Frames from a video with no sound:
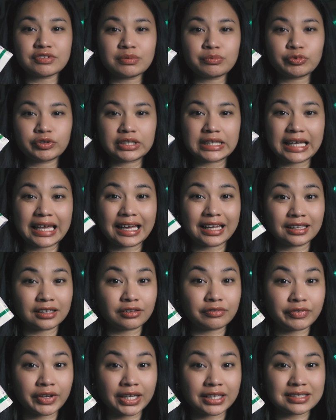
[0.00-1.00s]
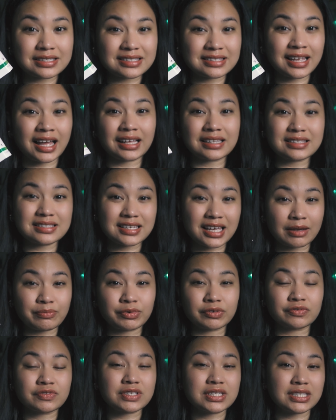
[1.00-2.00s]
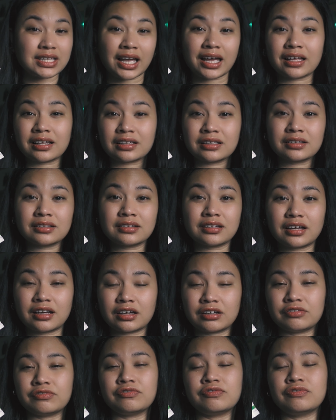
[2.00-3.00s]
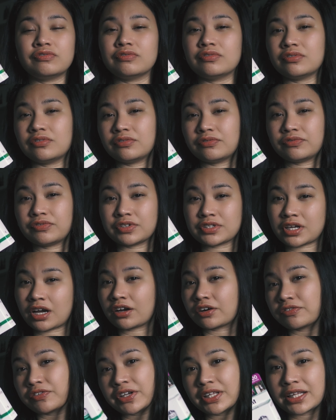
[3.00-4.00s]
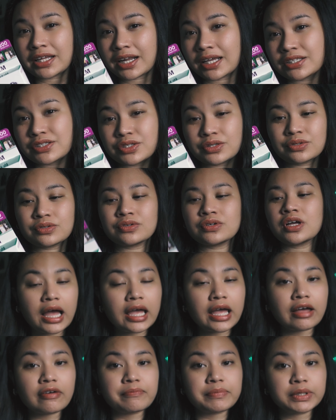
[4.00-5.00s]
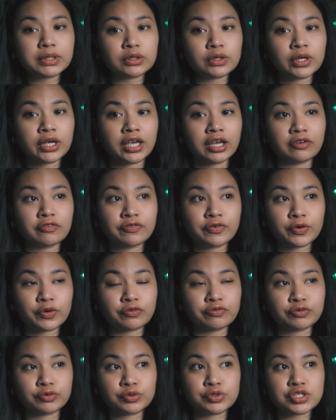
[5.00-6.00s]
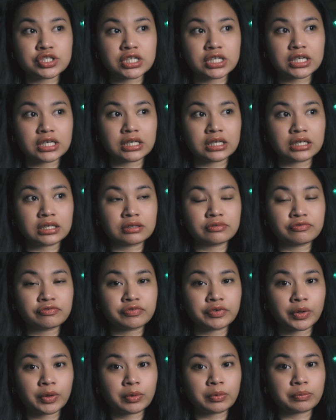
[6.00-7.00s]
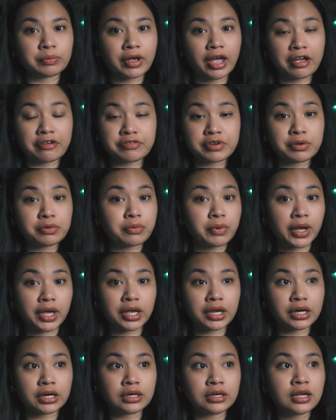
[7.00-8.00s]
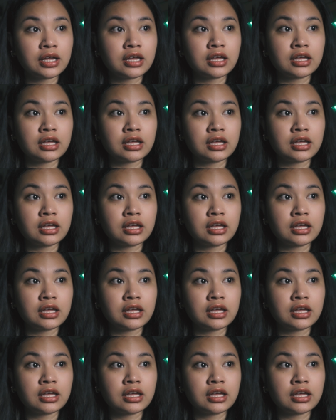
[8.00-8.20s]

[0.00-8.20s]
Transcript: film really elevates that type of style of photography that I do. I have been looking for Fuji film everywhere.